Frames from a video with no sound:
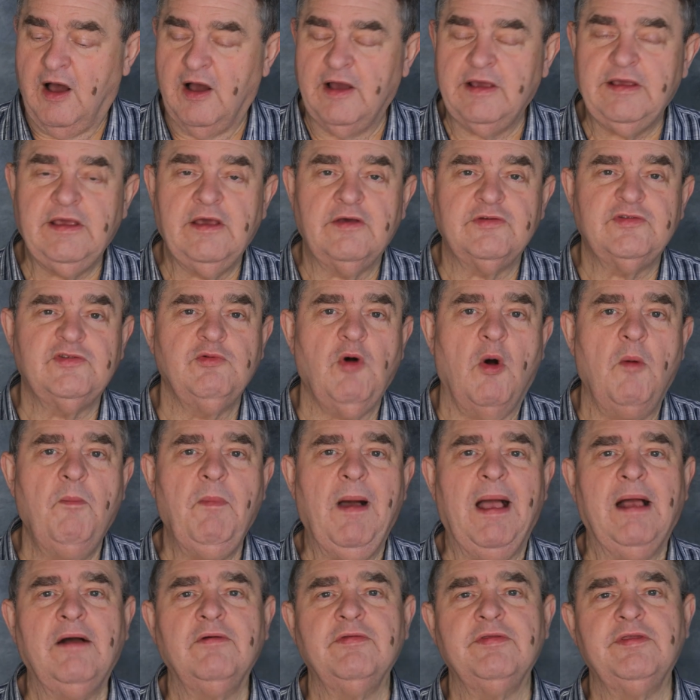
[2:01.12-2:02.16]
I
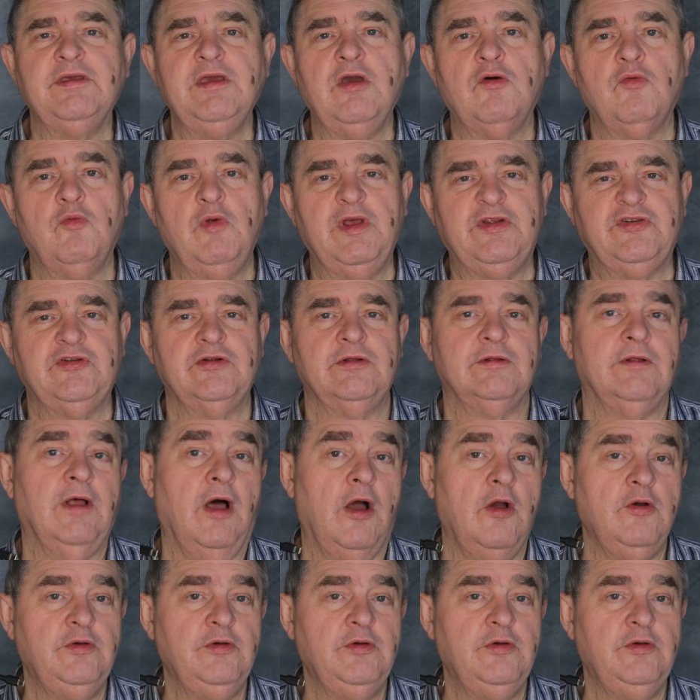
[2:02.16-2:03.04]
swap out the original